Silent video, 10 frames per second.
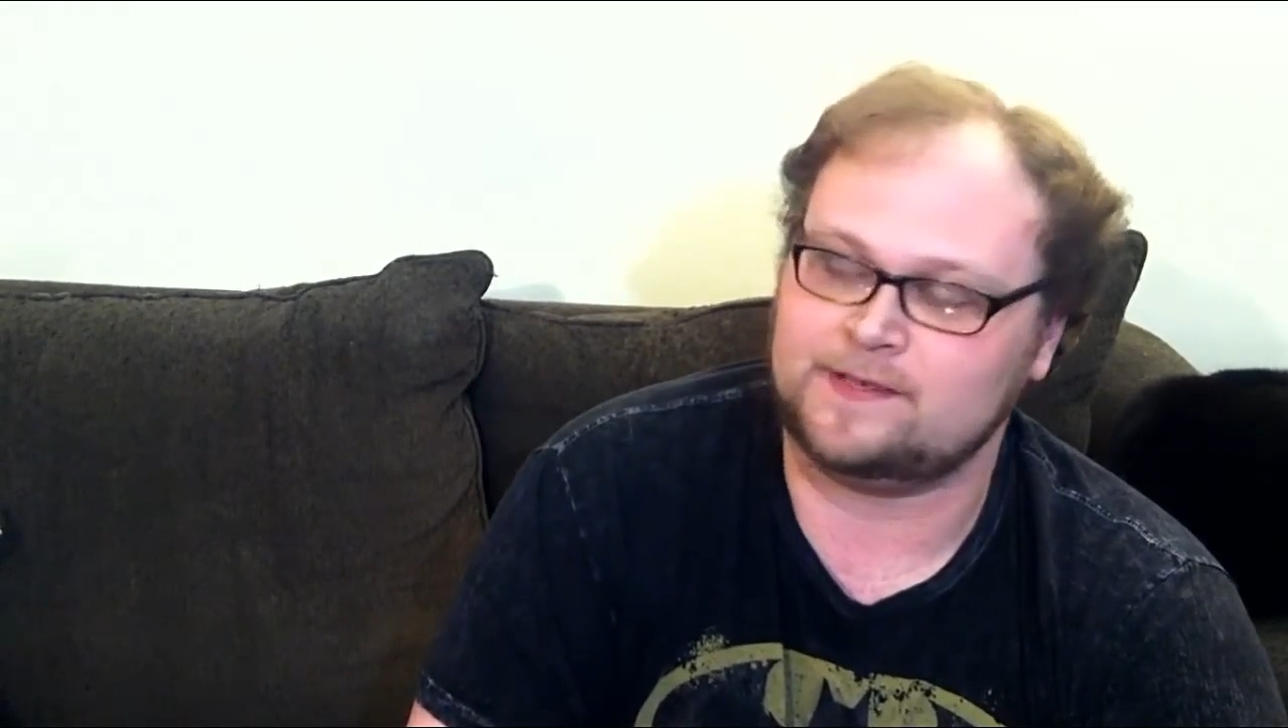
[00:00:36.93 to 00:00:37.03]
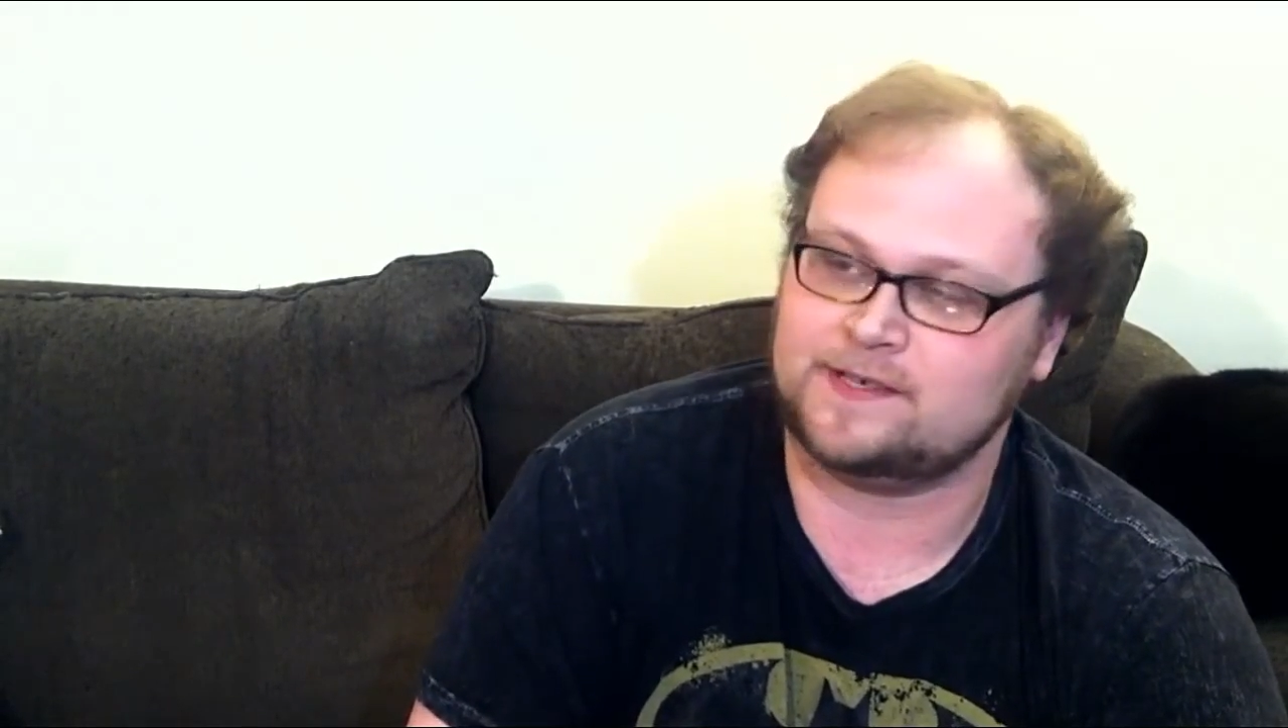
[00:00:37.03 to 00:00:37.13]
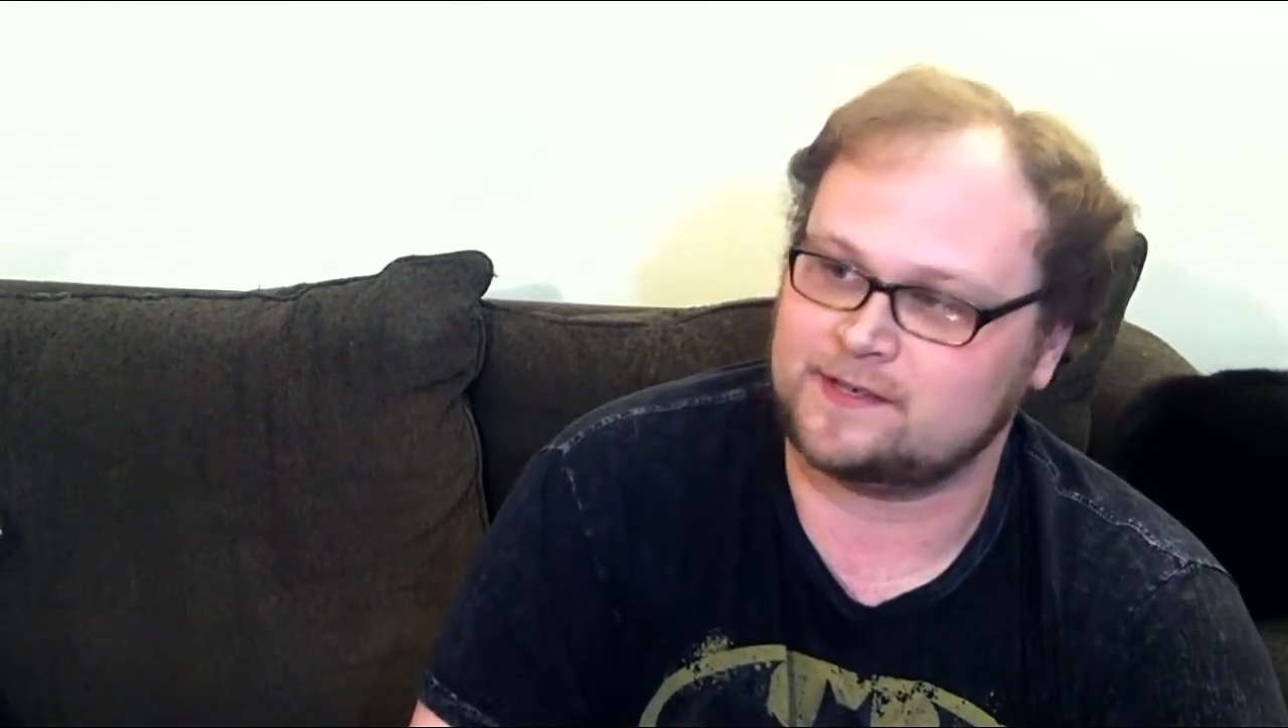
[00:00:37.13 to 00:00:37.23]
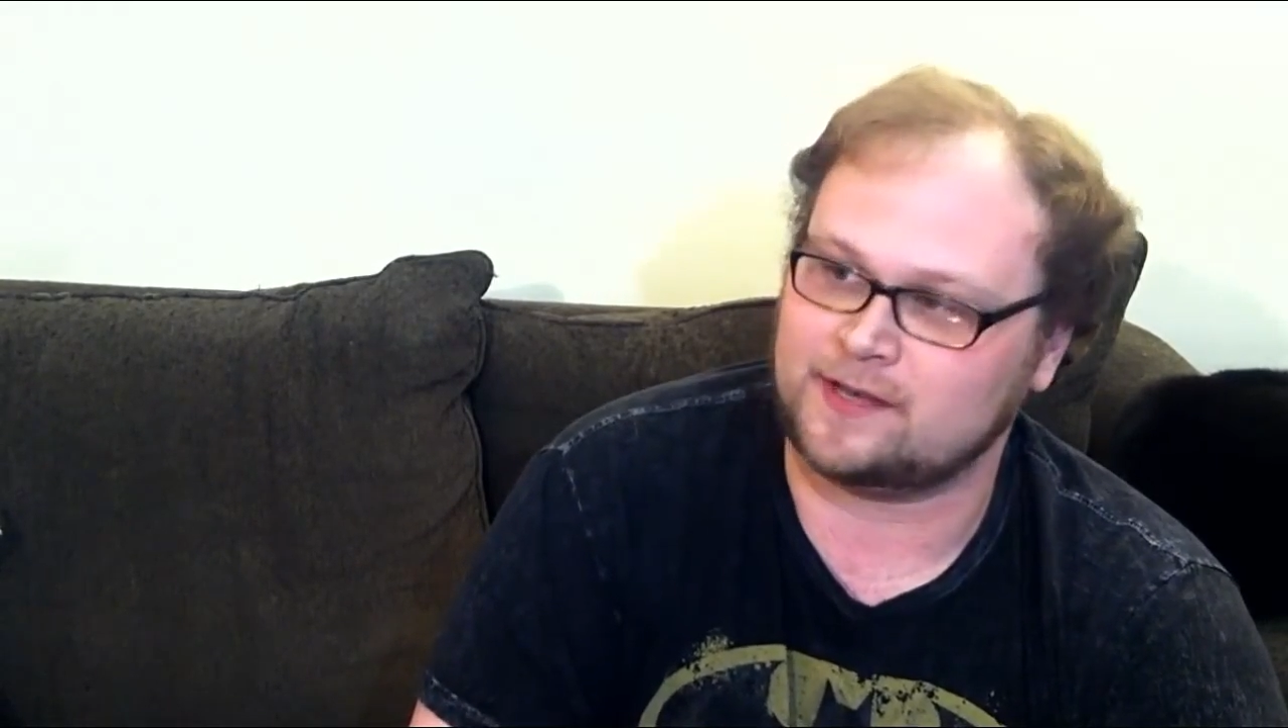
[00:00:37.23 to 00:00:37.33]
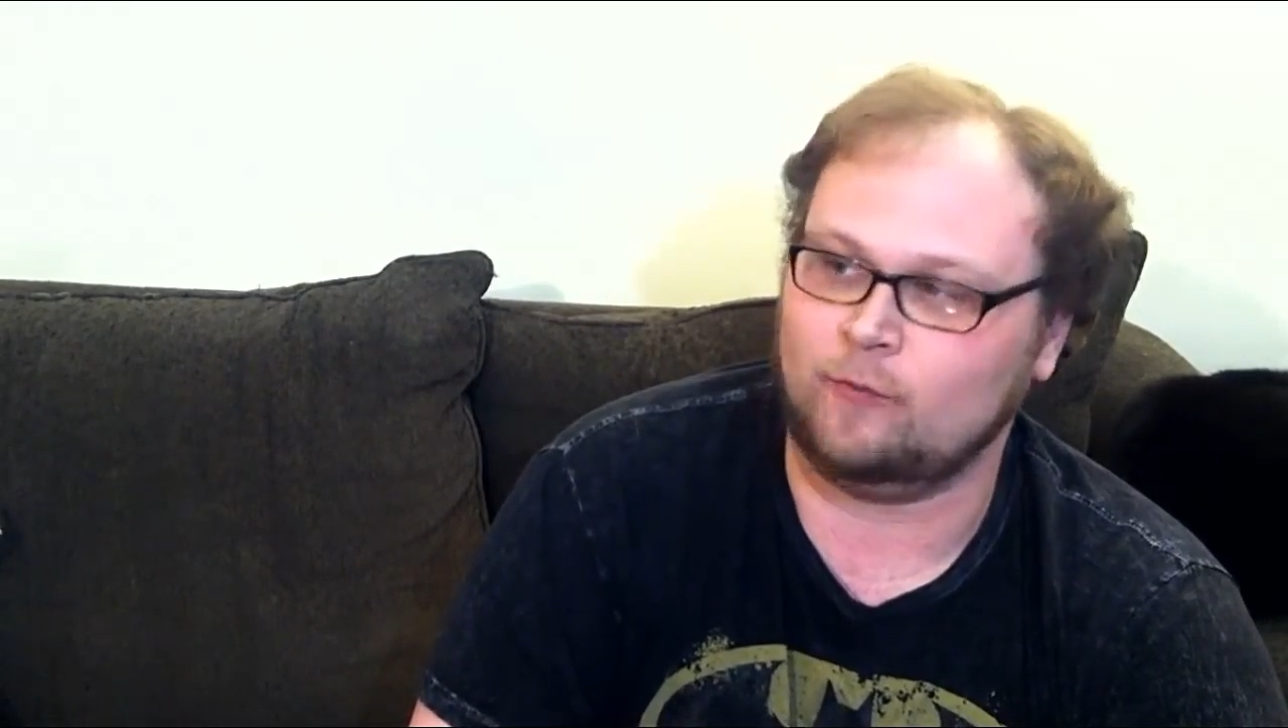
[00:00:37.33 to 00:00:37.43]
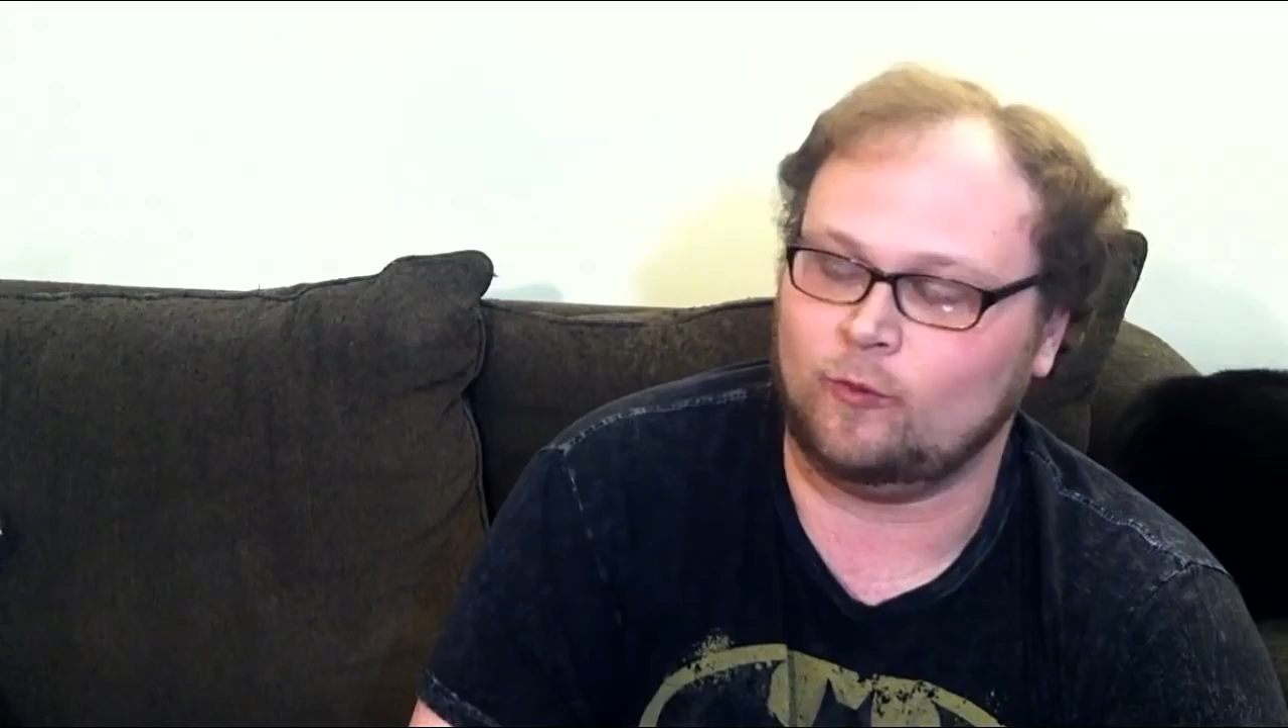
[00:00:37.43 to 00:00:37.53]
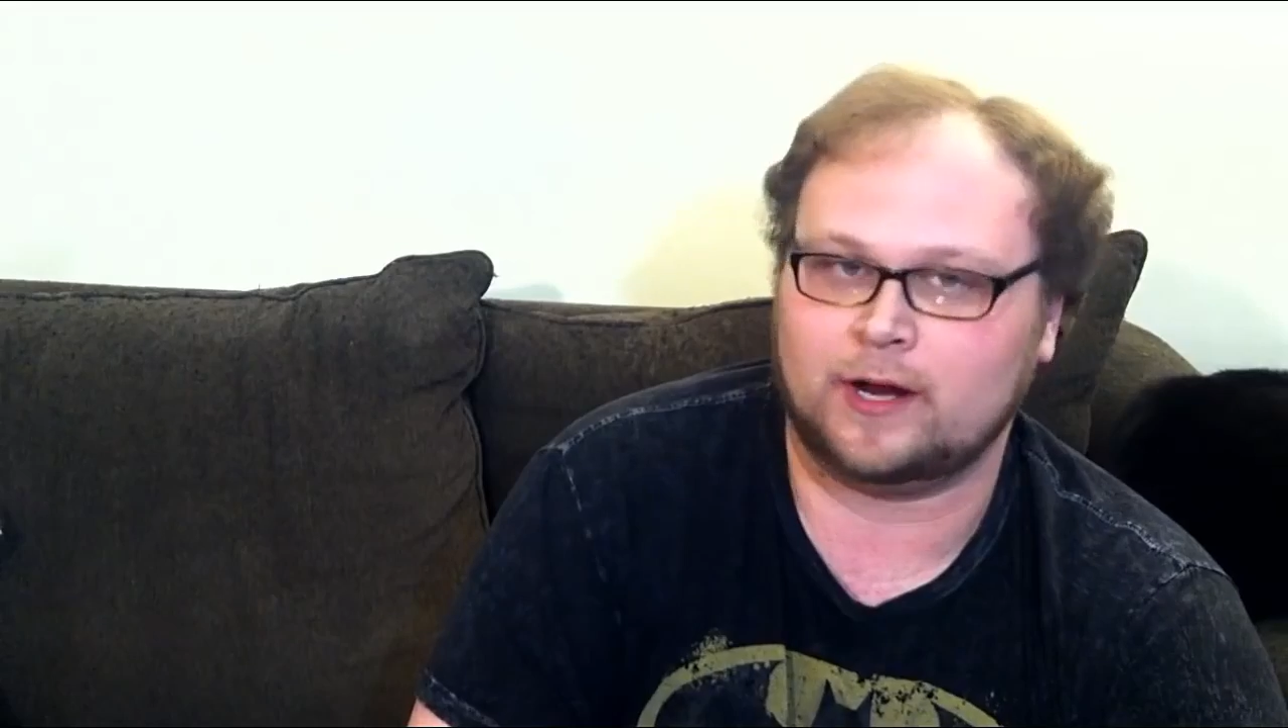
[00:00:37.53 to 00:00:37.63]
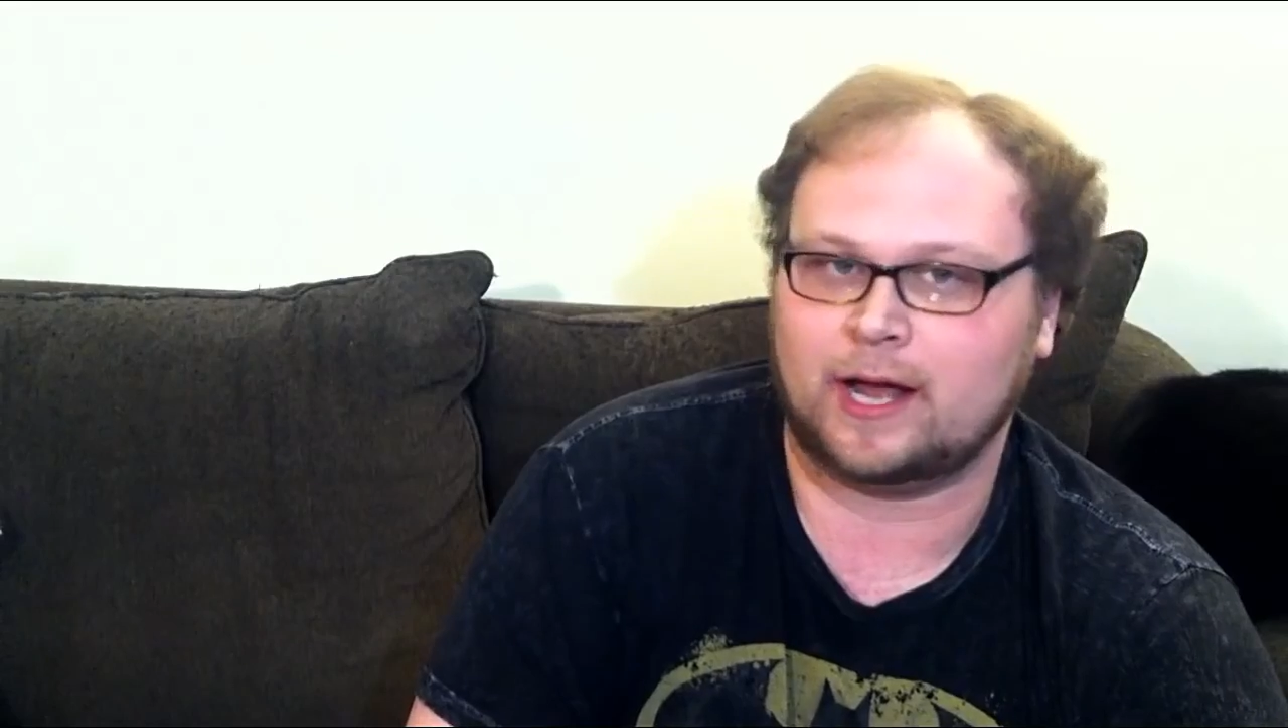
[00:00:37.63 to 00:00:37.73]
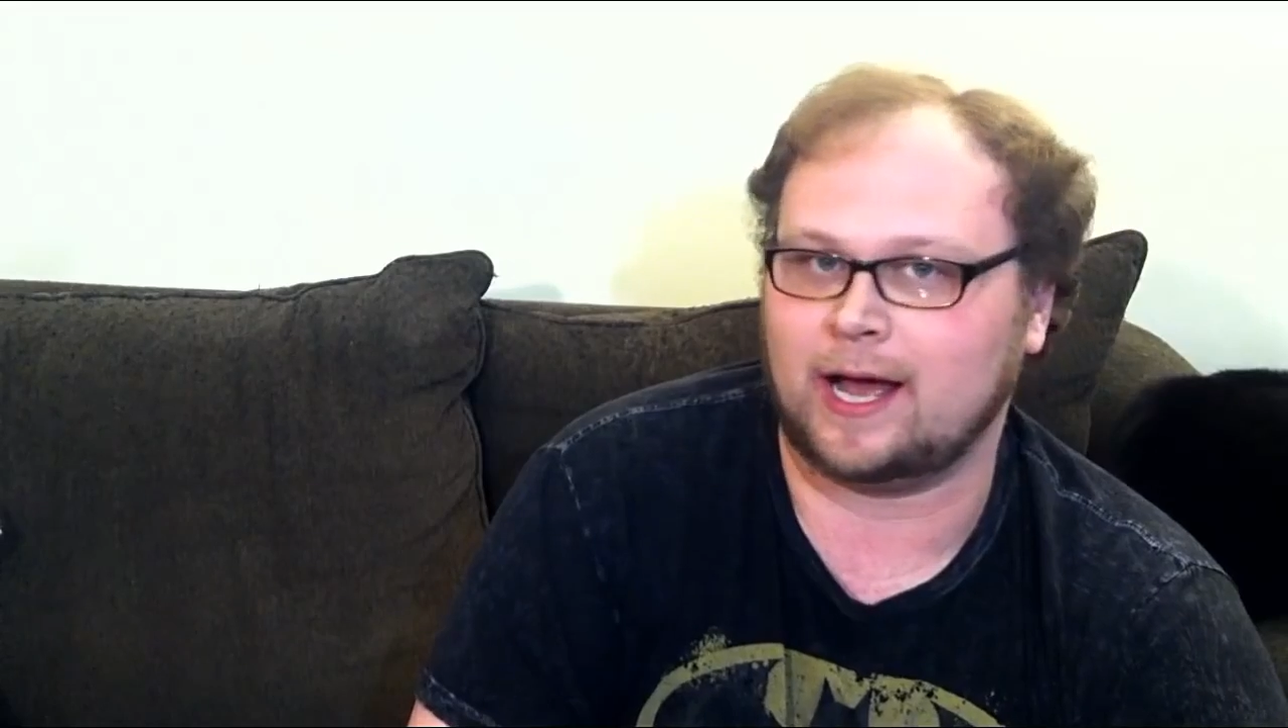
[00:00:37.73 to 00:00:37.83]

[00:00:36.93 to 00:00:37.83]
somewhat